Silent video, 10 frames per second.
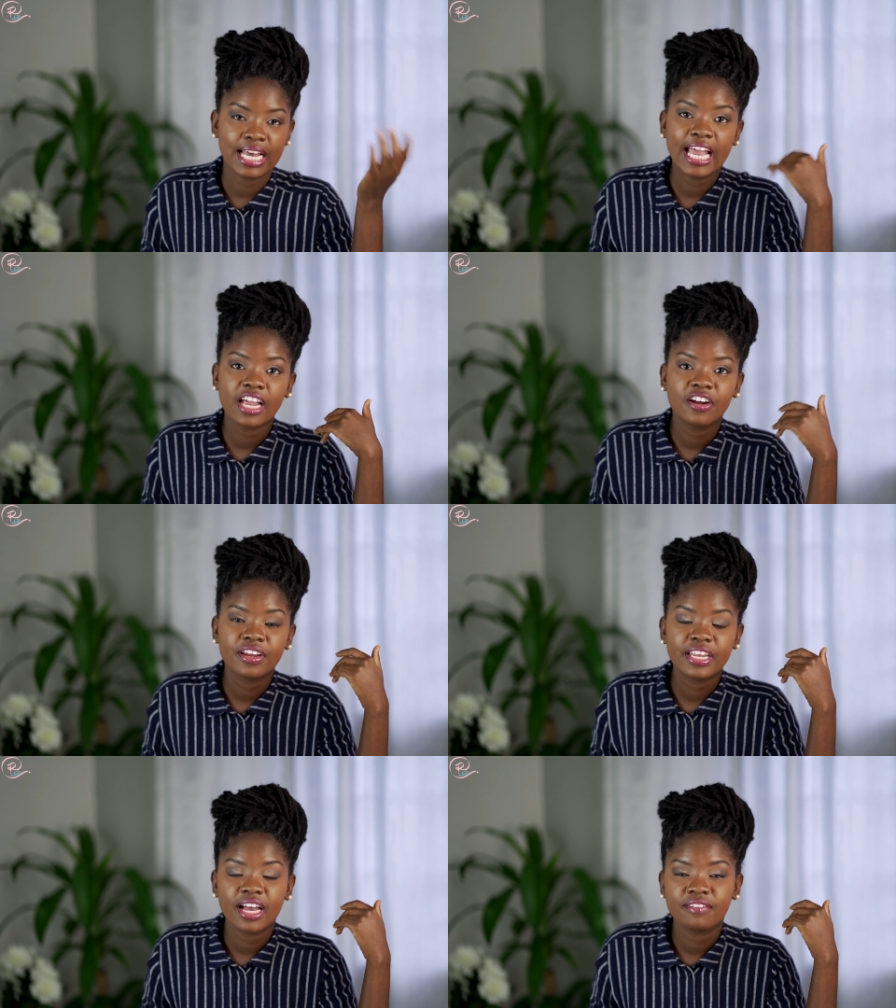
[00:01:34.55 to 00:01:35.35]
I
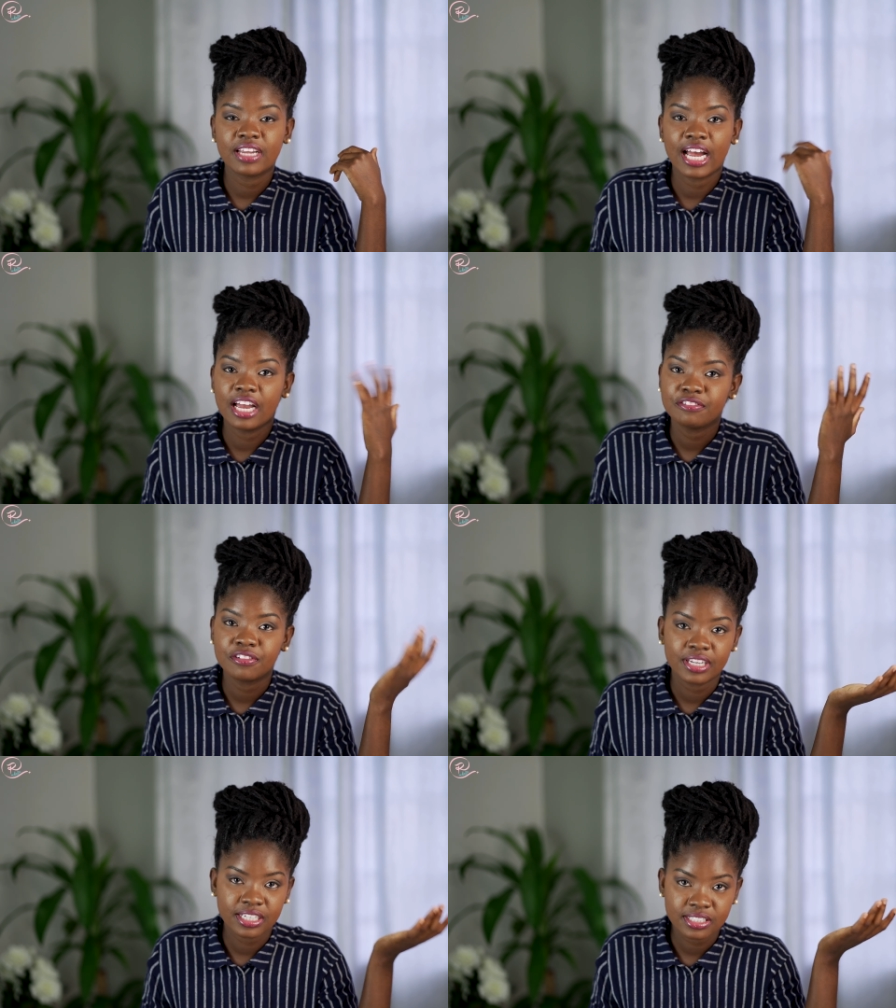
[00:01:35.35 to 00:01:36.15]
currently have the
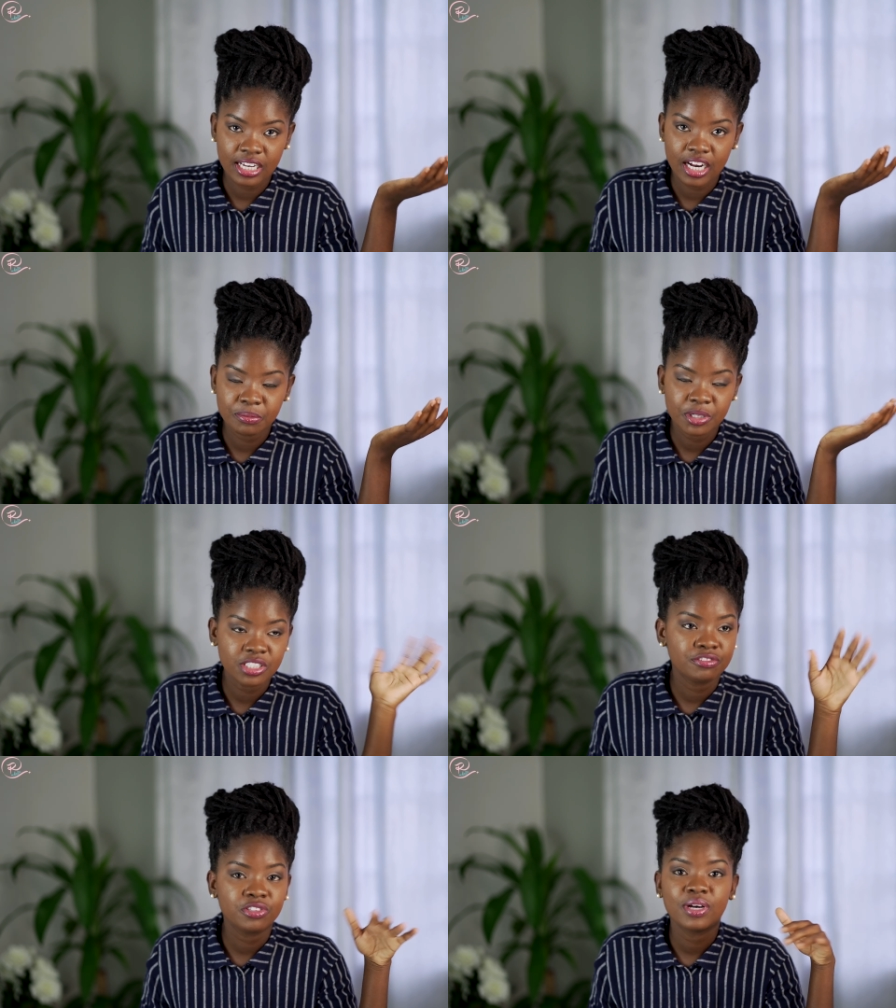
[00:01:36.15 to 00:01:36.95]
iPhone XR, but
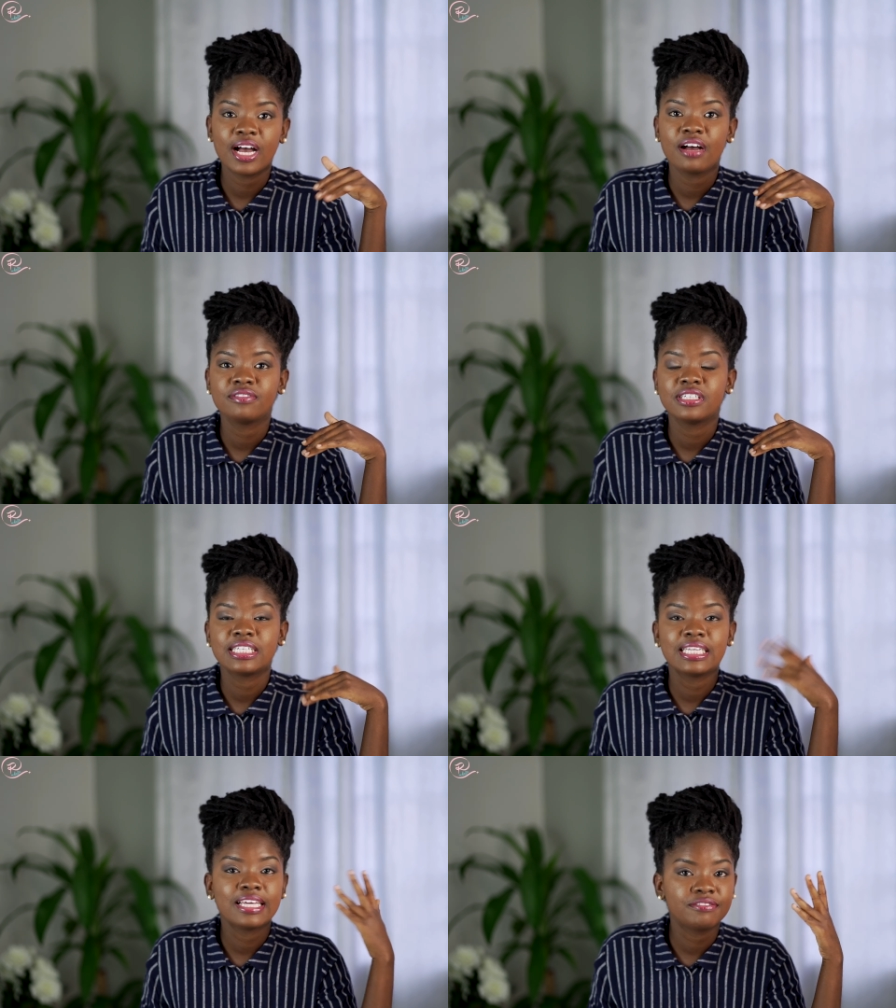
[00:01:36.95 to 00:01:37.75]
if you have the
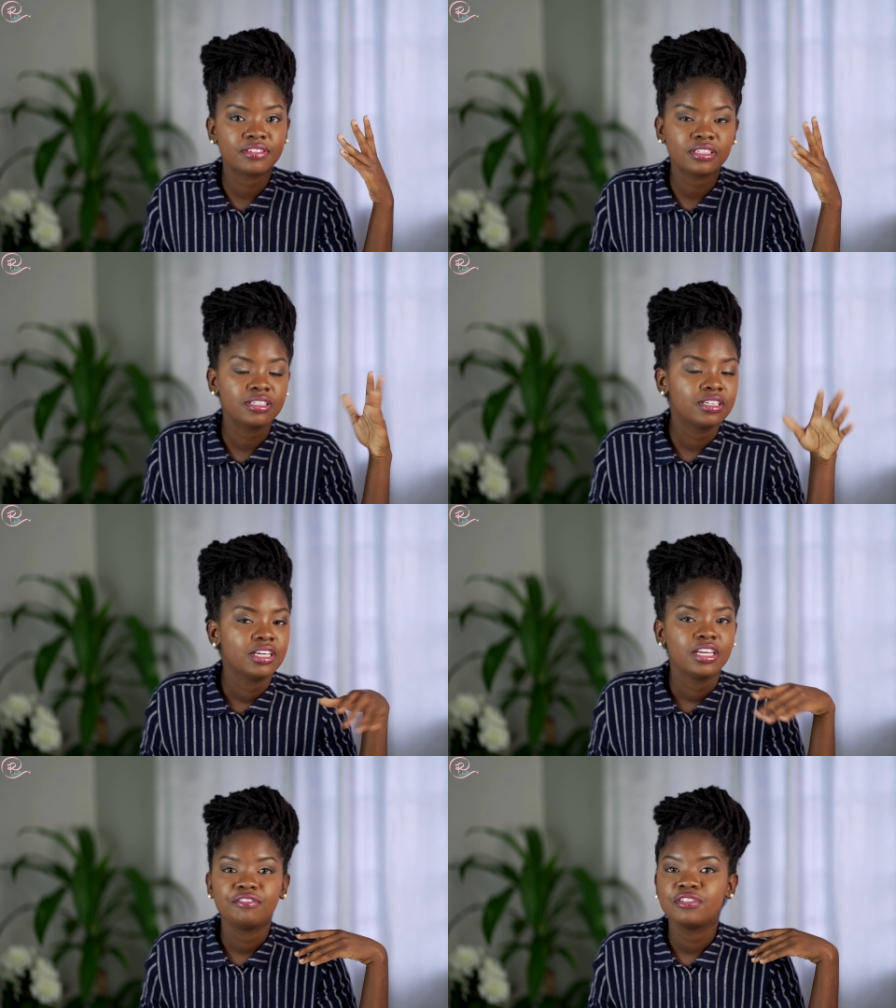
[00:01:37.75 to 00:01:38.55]
11,
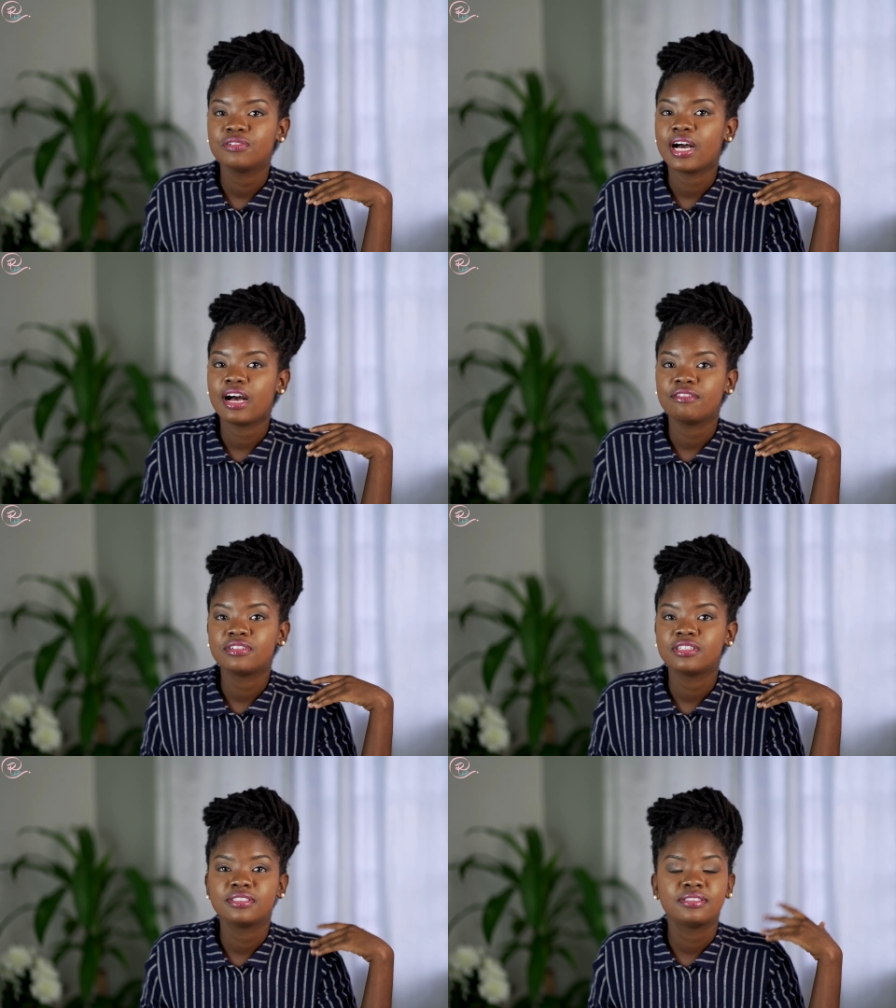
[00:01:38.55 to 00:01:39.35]
if you have
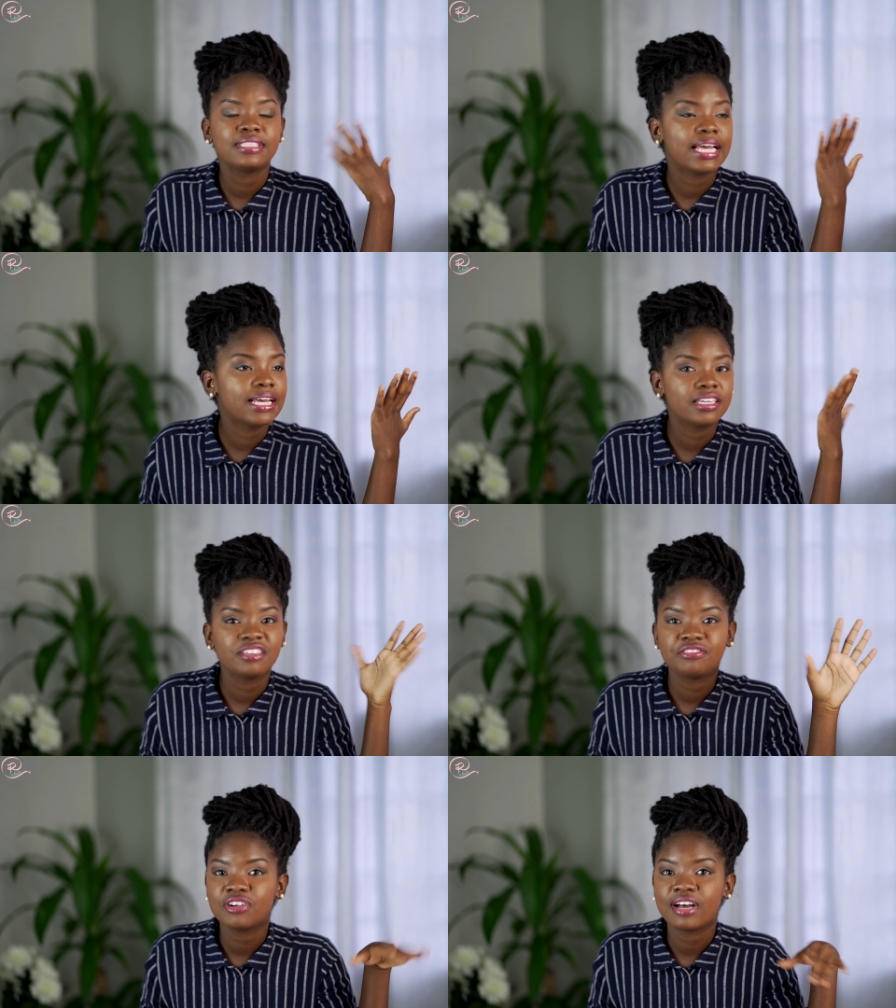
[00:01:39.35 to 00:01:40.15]
the 10,
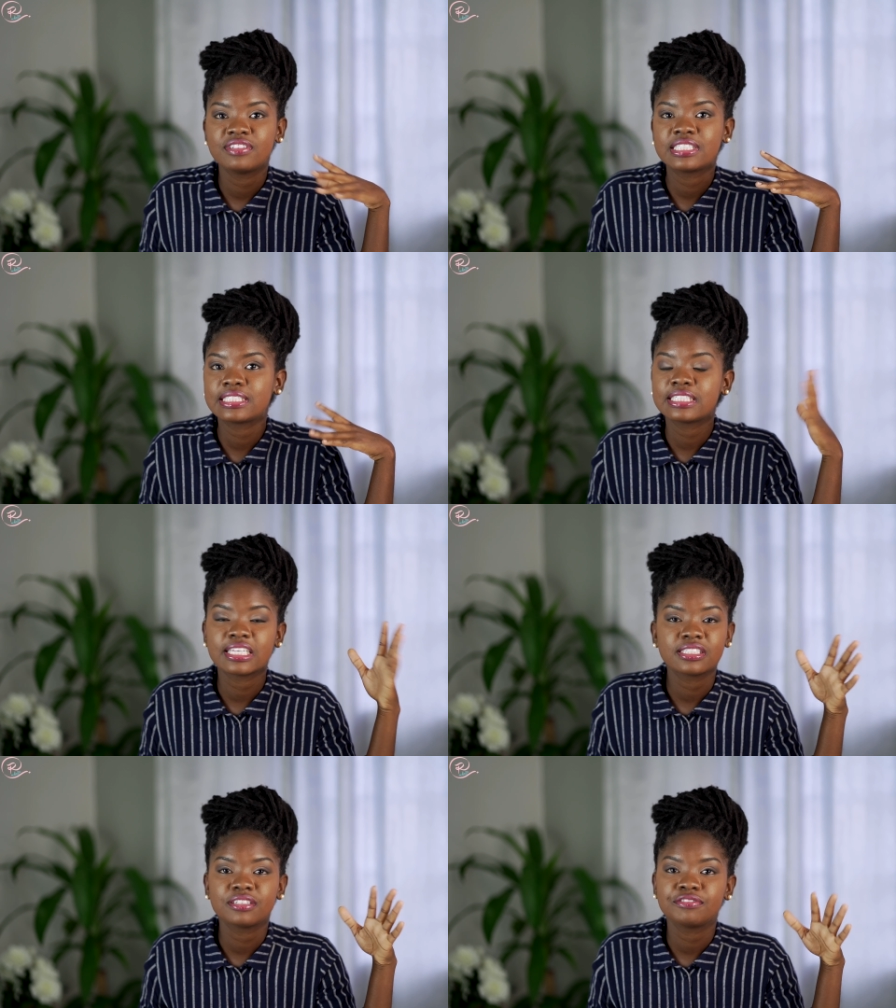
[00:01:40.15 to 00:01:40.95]
if you have the
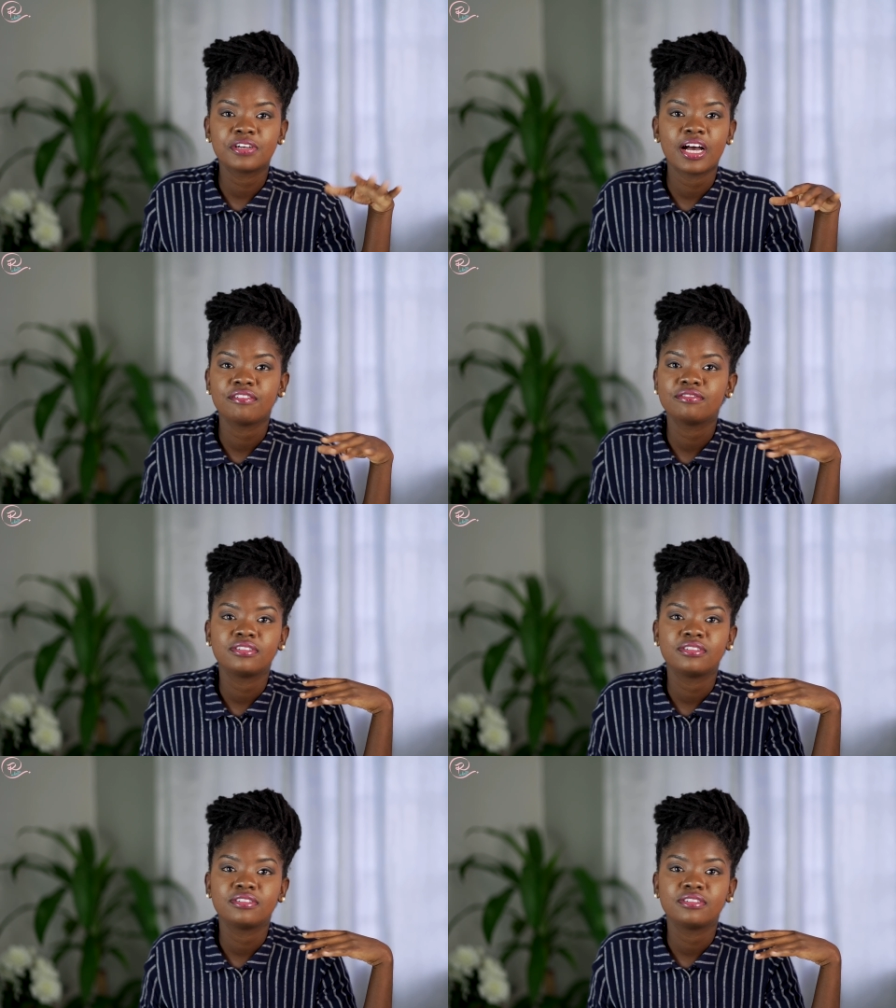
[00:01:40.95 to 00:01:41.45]
6, if you have